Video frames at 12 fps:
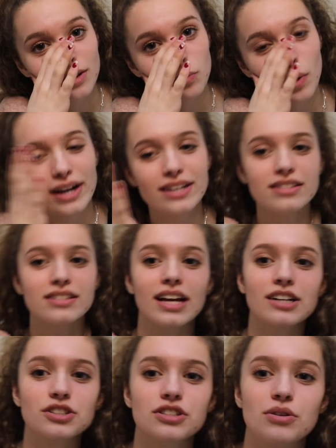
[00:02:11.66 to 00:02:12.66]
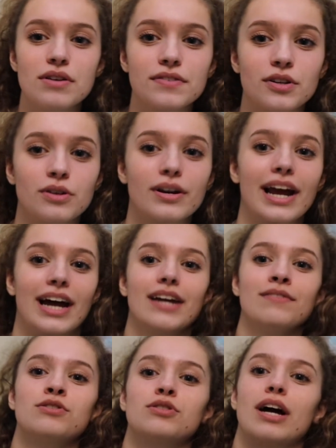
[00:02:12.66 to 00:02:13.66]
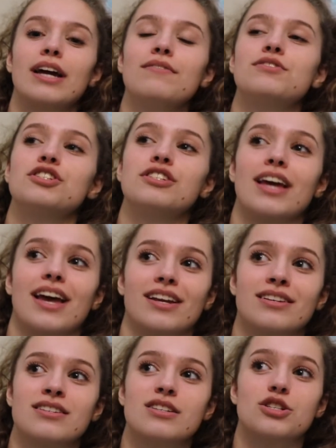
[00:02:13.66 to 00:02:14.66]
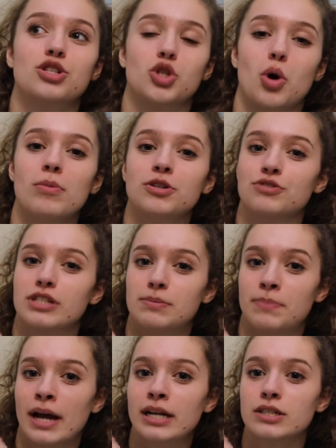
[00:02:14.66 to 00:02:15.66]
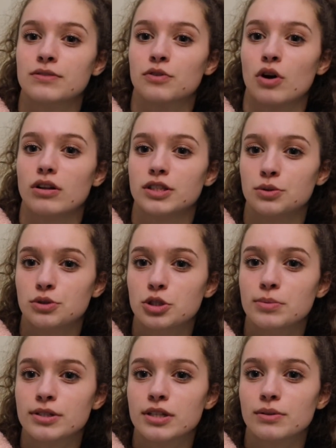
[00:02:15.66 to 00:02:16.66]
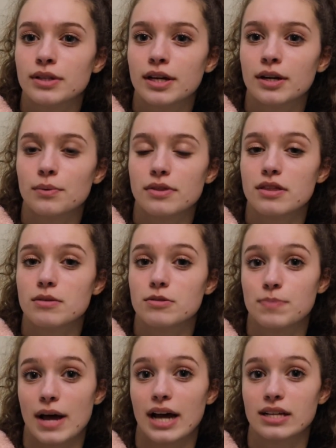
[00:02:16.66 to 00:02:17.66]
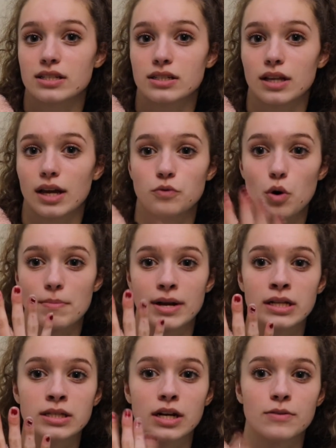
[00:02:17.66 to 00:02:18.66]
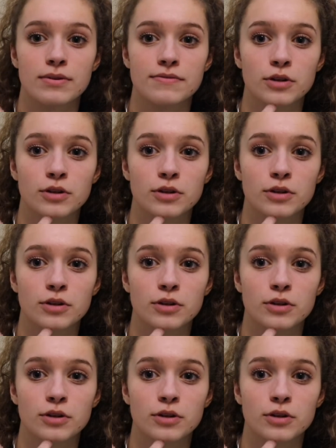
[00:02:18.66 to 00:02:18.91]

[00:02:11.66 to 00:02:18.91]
Why is this actually so difficult? Okay, I have I have just gained so much respect for all YouTubers out there within these past like four minutes that I've been